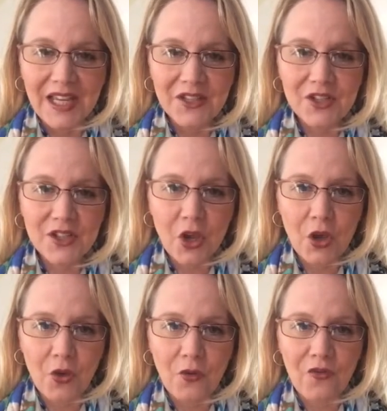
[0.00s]

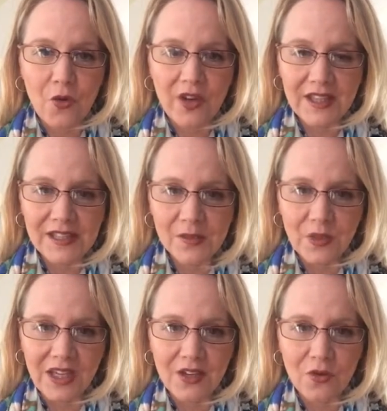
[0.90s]
So for this
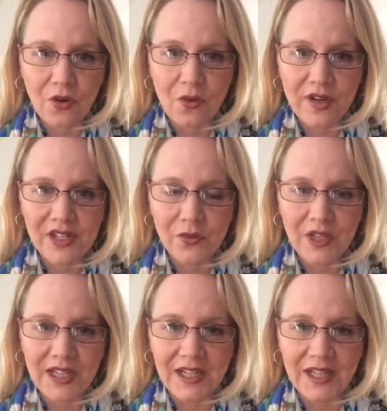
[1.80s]
week, you're going to
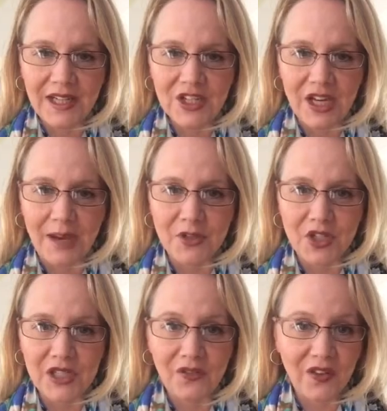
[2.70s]
read
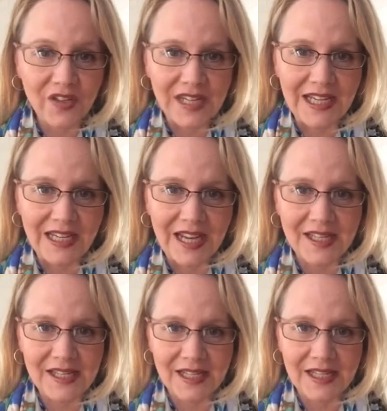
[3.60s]
chapters 15
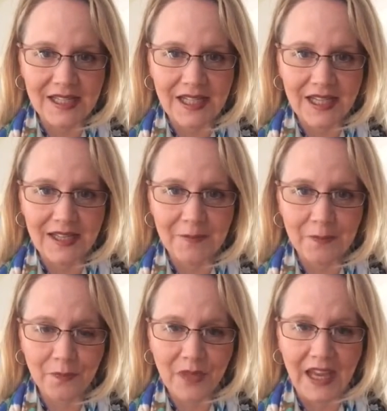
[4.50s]
and
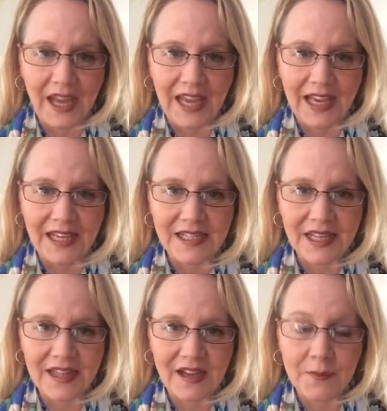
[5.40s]
16.
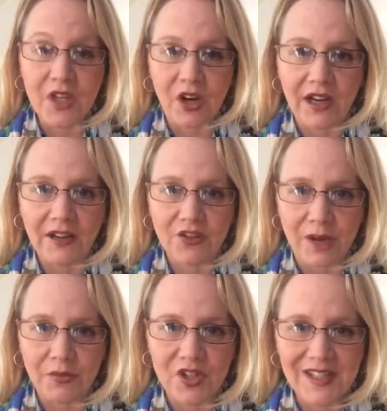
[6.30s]

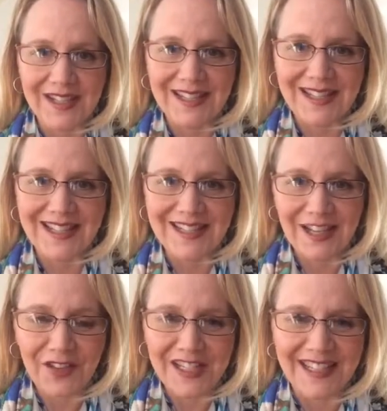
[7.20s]
Chapters 16 and
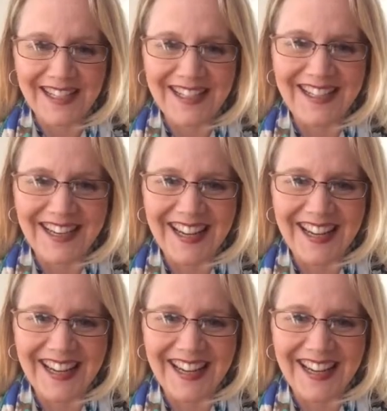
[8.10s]
17.